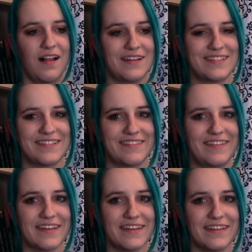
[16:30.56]

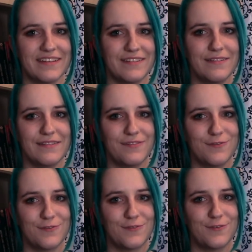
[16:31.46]
stick it
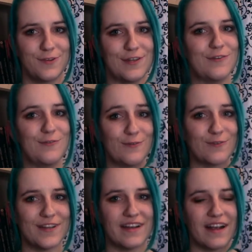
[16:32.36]
to
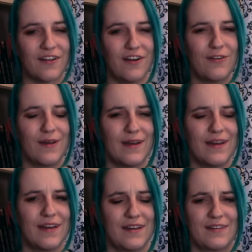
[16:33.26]
Green Arrow.
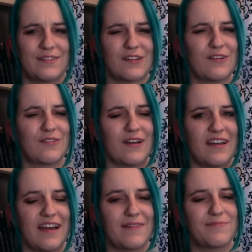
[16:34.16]
So,
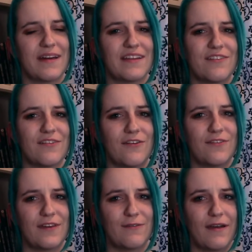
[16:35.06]
but I don't know if
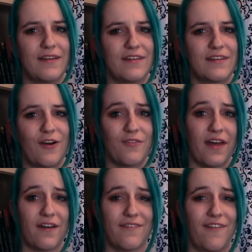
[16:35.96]
he would go
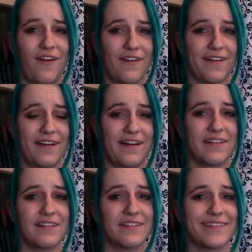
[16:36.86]
that far
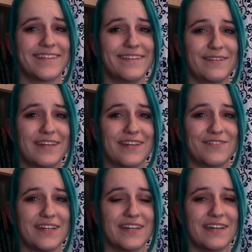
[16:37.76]
to
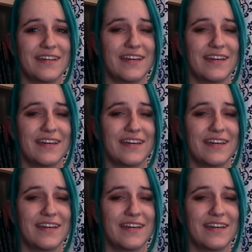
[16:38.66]
giving